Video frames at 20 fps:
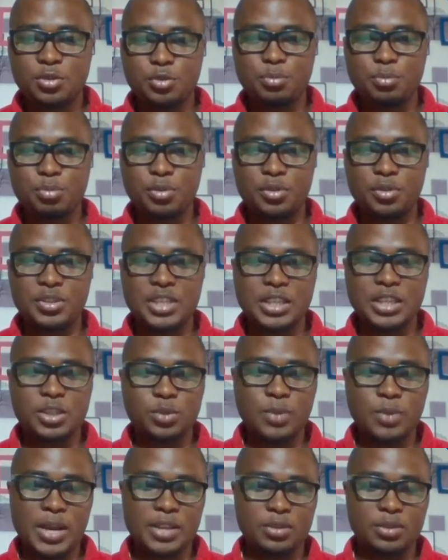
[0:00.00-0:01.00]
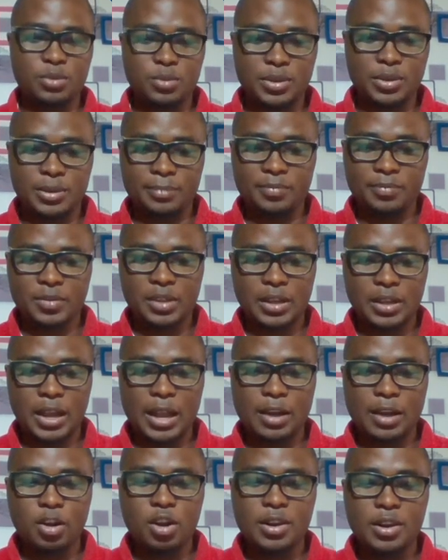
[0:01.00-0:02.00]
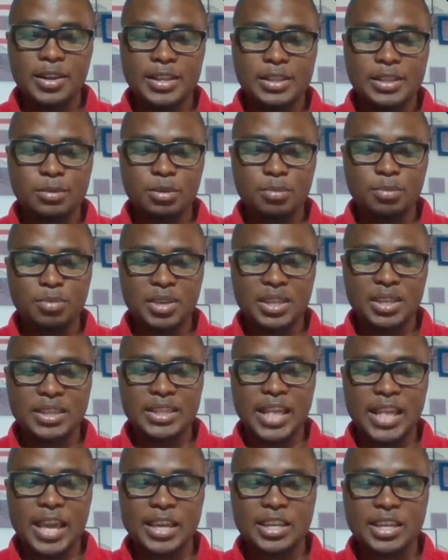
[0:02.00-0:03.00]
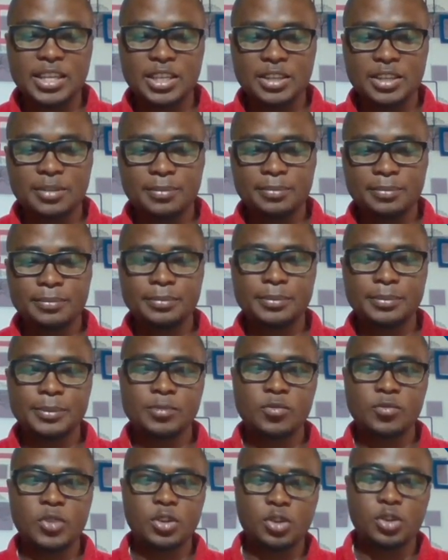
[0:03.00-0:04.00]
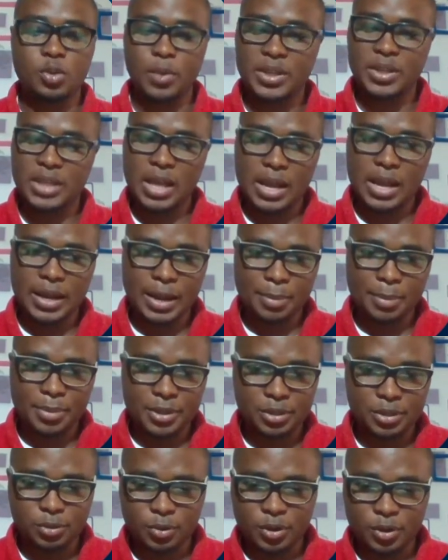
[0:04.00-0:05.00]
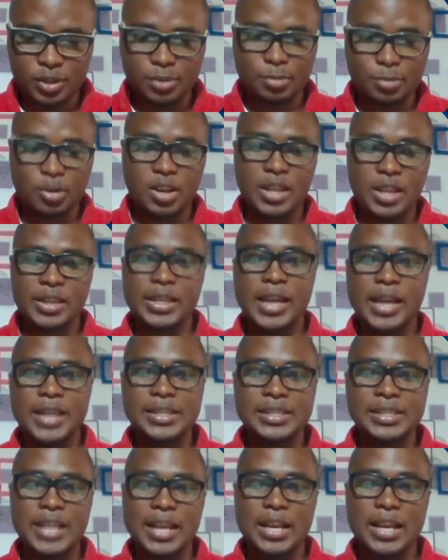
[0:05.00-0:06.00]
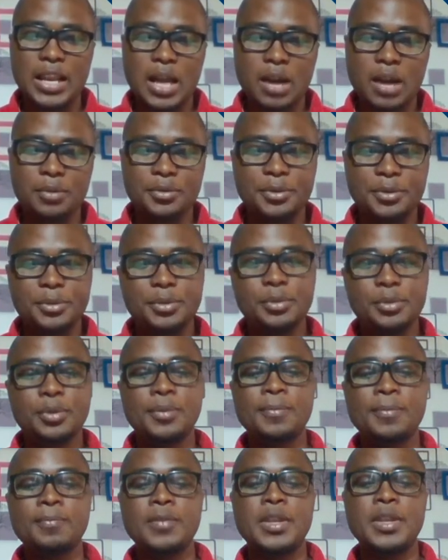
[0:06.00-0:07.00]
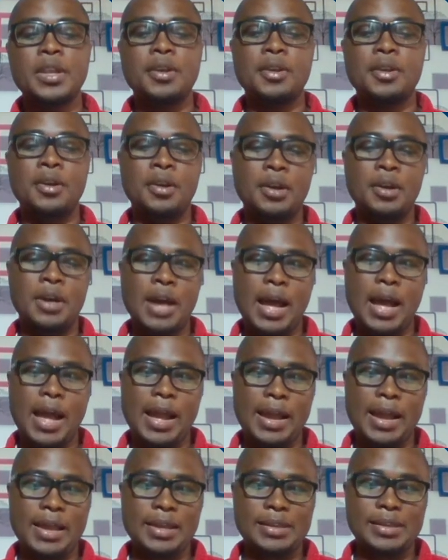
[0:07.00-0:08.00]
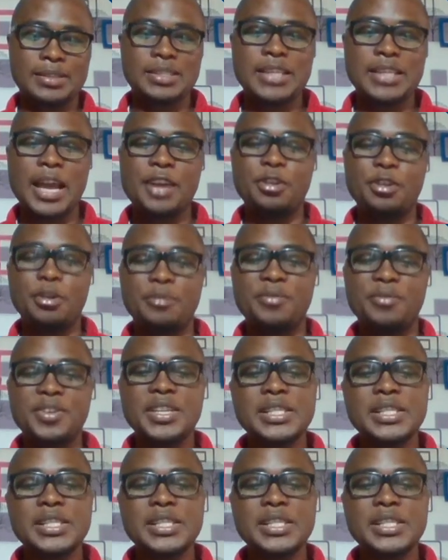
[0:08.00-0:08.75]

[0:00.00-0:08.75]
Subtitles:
new project we are doing. You can call it maybe tech. So whether capital or small letter is allowed. Inside of